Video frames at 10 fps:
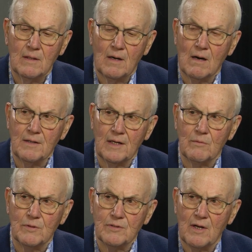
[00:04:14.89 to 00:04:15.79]
Our debt
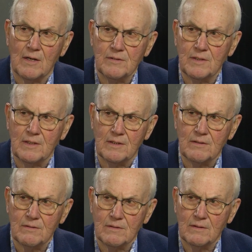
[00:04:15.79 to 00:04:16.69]
was costing
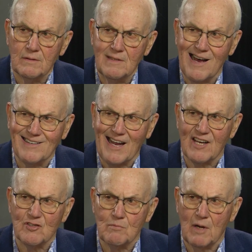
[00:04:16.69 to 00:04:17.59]
us not
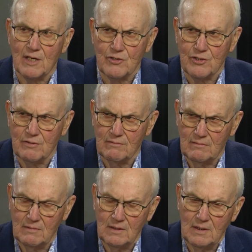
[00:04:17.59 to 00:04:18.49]
as much,
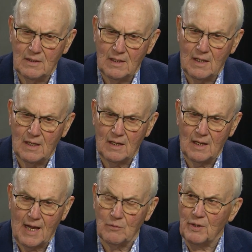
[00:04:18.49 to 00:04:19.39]

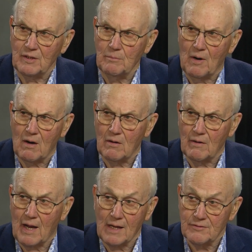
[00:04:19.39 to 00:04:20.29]
and we could borrow
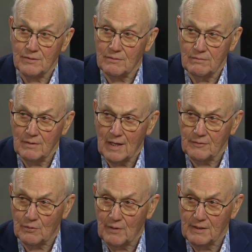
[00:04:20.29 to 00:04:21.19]
at
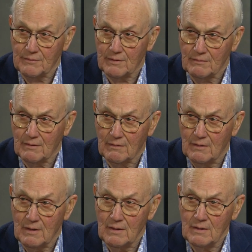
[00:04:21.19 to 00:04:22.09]
the rate that the
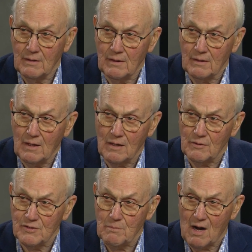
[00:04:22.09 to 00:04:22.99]

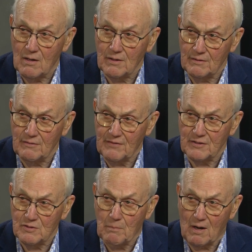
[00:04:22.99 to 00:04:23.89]
Congress borrowed and the
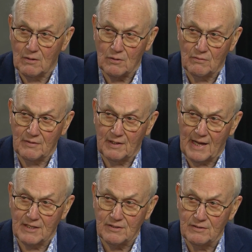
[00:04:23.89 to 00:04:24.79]
Feds borrowed over the
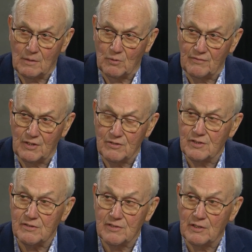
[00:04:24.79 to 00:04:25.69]
last number of years
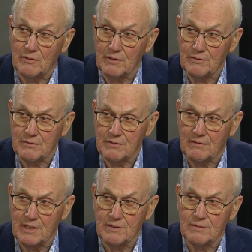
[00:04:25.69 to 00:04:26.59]
because zero interest
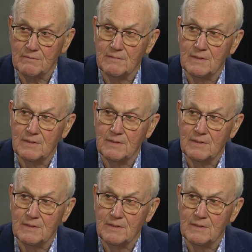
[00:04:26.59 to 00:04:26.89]
rates.